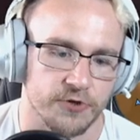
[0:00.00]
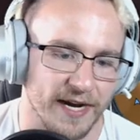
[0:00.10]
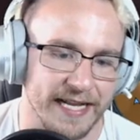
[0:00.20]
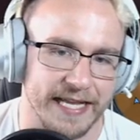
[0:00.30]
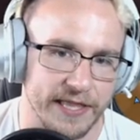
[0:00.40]

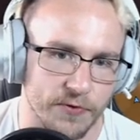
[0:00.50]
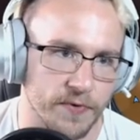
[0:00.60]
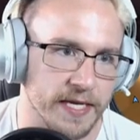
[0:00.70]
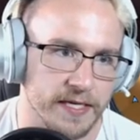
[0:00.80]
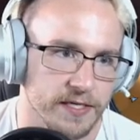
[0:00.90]
Try to get
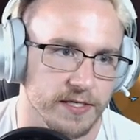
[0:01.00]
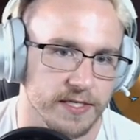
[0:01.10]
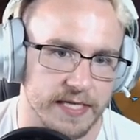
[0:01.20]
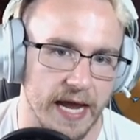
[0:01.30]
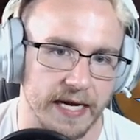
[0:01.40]
3
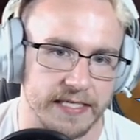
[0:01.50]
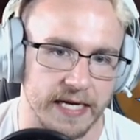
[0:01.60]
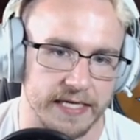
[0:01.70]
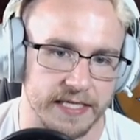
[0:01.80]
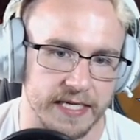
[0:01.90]
stacks
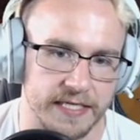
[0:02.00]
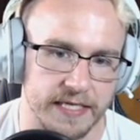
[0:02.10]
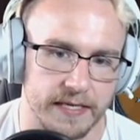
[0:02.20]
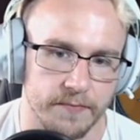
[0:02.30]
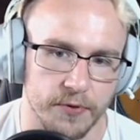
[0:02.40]
nice and
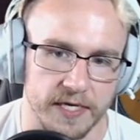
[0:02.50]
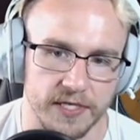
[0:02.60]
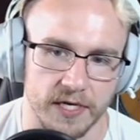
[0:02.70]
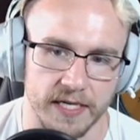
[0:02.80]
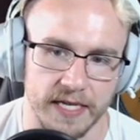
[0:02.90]
easy.
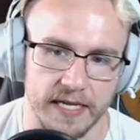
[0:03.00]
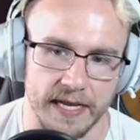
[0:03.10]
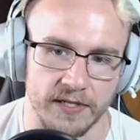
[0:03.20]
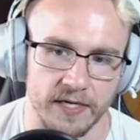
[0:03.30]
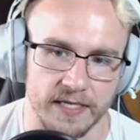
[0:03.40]
Press on
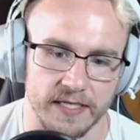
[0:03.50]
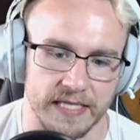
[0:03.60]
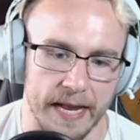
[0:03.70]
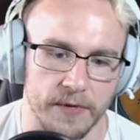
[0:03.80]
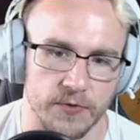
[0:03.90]
E and look at the
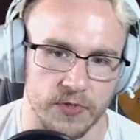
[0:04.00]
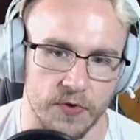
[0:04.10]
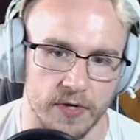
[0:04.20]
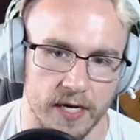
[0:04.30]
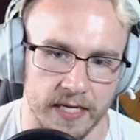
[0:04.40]
damage we're
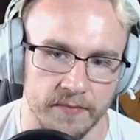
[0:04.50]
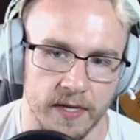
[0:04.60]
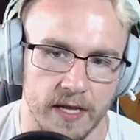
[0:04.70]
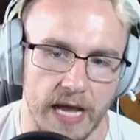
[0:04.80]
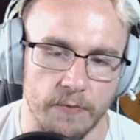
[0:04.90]
doing on him.
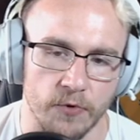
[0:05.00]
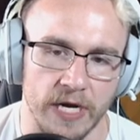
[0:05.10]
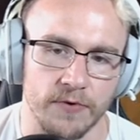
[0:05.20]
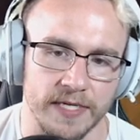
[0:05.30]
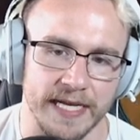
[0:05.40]
And we're
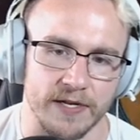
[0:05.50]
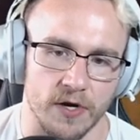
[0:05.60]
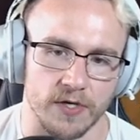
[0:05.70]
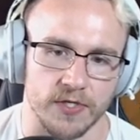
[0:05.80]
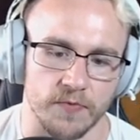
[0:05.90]
not really getting
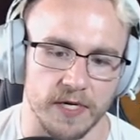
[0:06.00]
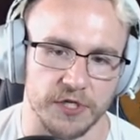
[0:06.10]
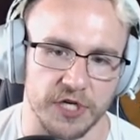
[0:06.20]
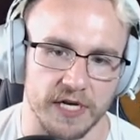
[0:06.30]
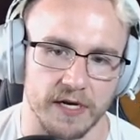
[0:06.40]
hurt too
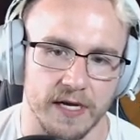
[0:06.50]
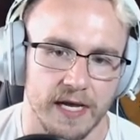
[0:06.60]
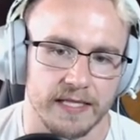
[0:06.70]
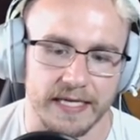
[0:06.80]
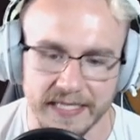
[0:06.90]
much here.
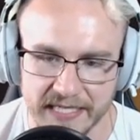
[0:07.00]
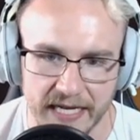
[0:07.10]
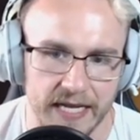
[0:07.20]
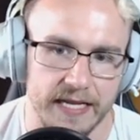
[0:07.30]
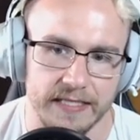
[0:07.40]
Let's
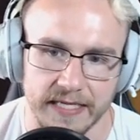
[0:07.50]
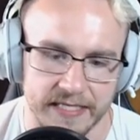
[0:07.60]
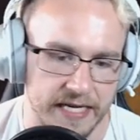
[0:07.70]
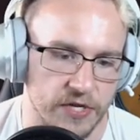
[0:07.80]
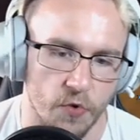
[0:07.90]
say
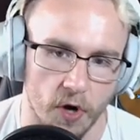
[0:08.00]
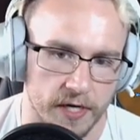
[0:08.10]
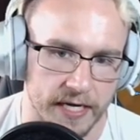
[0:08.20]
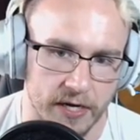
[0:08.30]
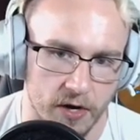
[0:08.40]
you
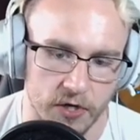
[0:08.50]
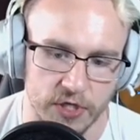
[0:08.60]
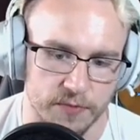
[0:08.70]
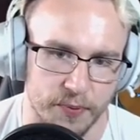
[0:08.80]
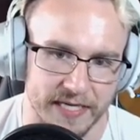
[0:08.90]
are getting hurt,
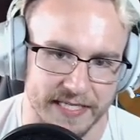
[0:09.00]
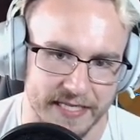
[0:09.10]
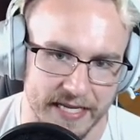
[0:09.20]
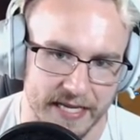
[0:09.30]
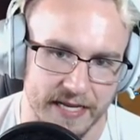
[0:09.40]
you just press
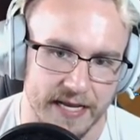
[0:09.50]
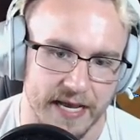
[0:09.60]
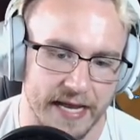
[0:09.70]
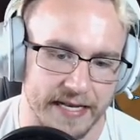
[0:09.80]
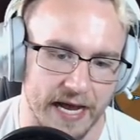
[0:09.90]
D,
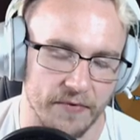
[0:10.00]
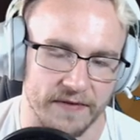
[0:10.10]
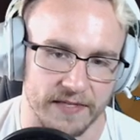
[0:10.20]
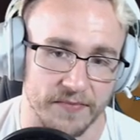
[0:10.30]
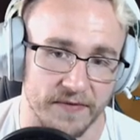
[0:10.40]
and now we
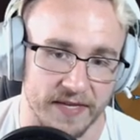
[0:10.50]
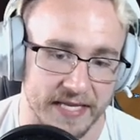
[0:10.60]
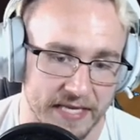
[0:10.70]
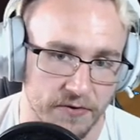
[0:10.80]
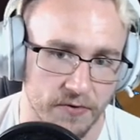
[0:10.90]
have a little bit of a
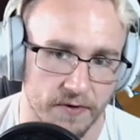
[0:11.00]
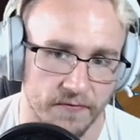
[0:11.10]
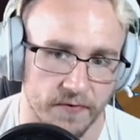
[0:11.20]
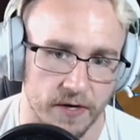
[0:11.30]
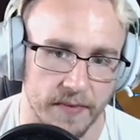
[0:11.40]
heal
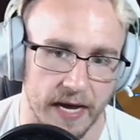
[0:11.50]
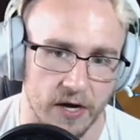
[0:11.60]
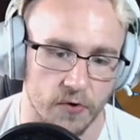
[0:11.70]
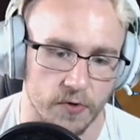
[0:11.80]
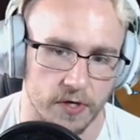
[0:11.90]
from
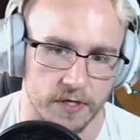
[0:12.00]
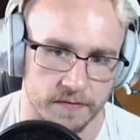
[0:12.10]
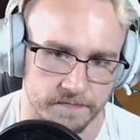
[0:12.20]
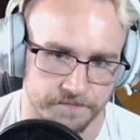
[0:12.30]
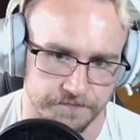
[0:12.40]

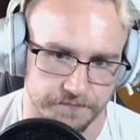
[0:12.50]
our